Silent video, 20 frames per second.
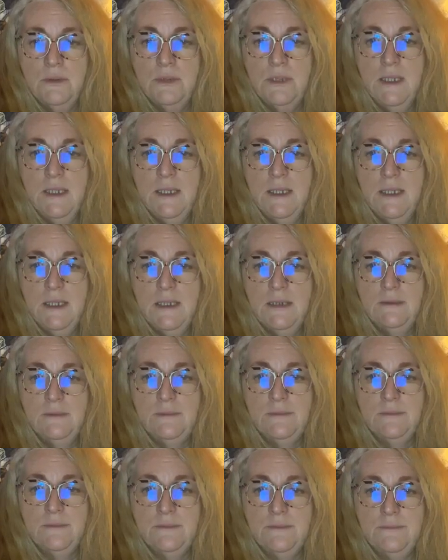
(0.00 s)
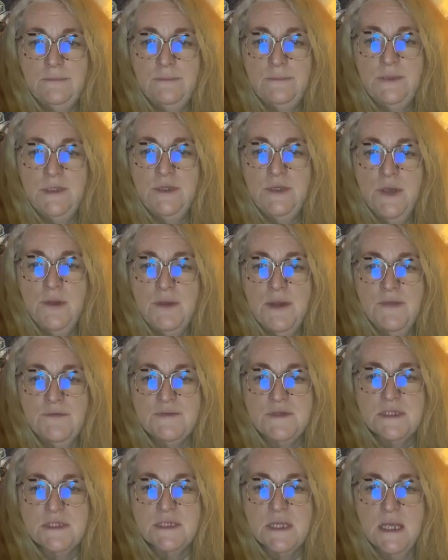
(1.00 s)
Yeah, you don't
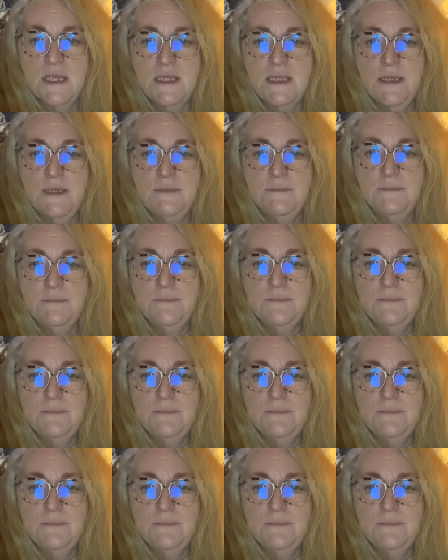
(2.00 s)
have to say it.